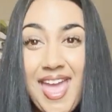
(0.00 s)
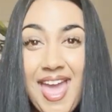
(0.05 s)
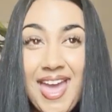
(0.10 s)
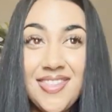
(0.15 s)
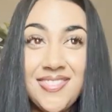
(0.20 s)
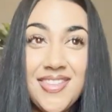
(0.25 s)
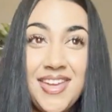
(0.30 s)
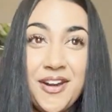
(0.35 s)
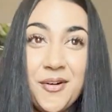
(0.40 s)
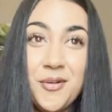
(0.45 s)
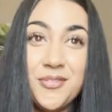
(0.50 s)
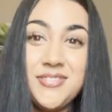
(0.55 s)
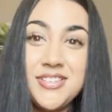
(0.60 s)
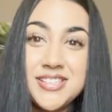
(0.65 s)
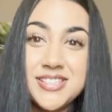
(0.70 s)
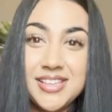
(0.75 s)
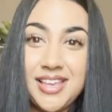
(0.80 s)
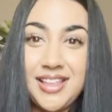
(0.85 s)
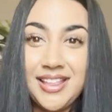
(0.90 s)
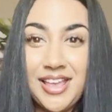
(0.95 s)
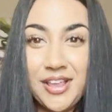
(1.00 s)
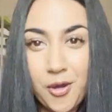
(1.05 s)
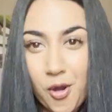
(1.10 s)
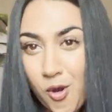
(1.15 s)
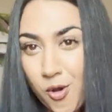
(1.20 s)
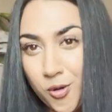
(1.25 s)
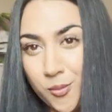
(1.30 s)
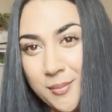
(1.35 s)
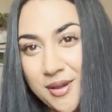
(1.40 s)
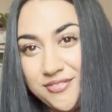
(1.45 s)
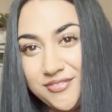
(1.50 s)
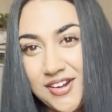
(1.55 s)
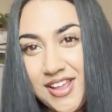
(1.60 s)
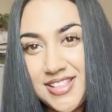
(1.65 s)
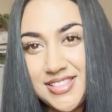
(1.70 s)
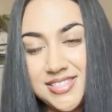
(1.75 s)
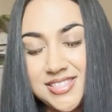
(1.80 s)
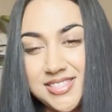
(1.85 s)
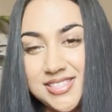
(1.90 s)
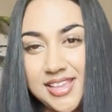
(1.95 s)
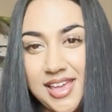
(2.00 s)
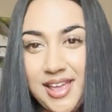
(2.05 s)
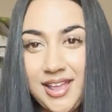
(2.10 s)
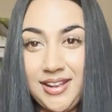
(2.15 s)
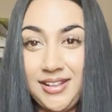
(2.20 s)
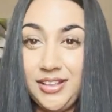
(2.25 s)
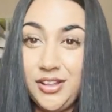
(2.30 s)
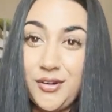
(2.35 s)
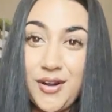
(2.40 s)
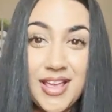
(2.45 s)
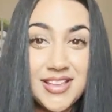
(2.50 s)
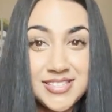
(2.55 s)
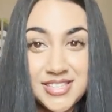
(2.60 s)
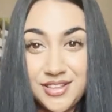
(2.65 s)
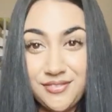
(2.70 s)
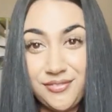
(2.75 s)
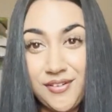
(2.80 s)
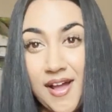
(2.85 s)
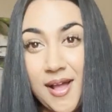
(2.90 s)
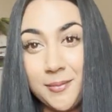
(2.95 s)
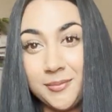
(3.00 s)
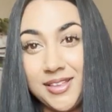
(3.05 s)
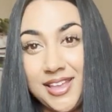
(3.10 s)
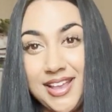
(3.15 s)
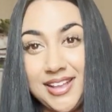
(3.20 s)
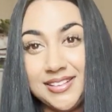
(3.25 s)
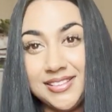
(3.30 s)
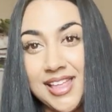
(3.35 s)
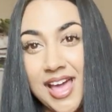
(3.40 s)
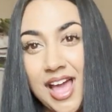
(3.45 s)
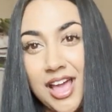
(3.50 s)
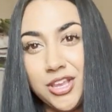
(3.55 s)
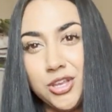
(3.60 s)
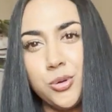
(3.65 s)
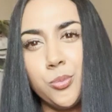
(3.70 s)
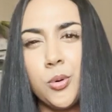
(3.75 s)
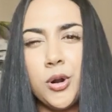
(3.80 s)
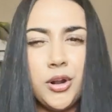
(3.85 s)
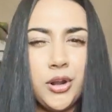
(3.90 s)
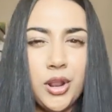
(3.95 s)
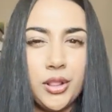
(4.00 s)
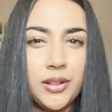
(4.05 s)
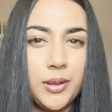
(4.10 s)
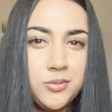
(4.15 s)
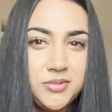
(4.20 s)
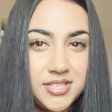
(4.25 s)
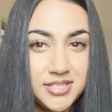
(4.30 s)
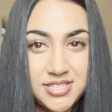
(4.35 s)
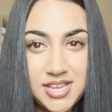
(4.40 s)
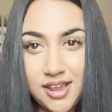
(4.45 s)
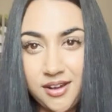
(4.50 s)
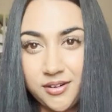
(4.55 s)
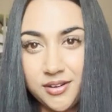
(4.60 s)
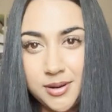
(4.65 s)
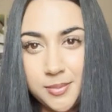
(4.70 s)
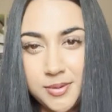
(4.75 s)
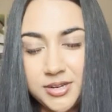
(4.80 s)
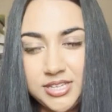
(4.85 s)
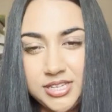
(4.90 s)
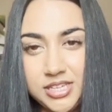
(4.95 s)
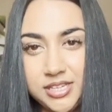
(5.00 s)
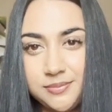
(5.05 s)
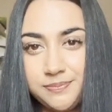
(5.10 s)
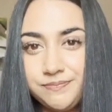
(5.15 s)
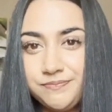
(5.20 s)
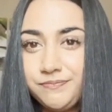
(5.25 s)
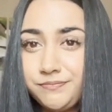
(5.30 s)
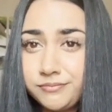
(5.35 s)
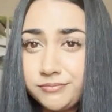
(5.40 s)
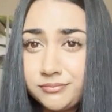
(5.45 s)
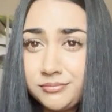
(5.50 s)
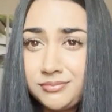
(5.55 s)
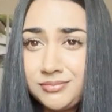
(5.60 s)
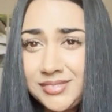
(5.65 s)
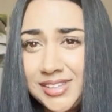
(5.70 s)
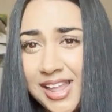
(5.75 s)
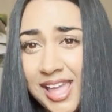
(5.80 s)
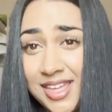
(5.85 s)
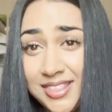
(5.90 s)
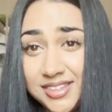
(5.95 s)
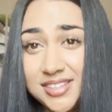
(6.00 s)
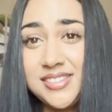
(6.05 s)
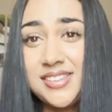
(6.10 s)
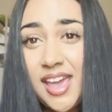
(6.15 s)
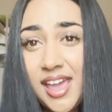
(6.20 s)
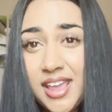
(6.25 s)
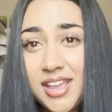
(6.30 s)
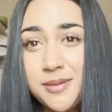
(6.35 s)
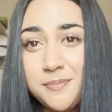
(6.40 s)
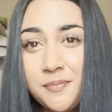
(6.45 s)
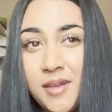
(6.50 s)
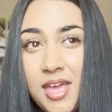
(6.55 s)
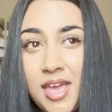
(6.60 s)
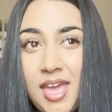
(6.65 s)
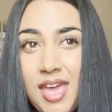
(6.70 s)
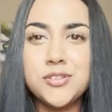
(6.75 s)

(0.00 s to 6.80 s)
And then obviously, like, all my friends and the rest of the family and that, you weren't allowed to tell anybody at the time.